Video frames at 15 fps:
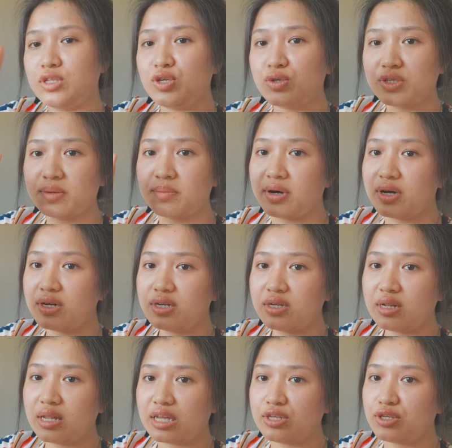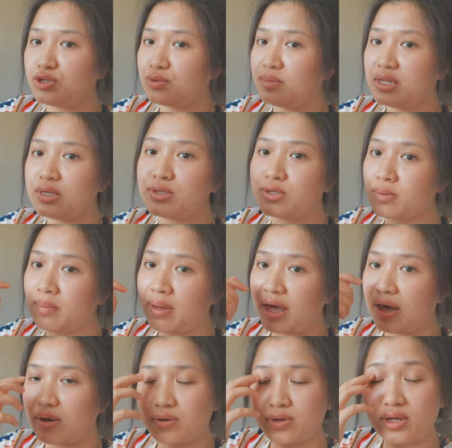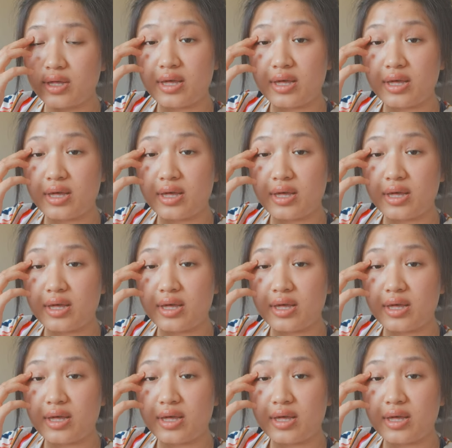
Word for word: use the button, like zoom in, zoom out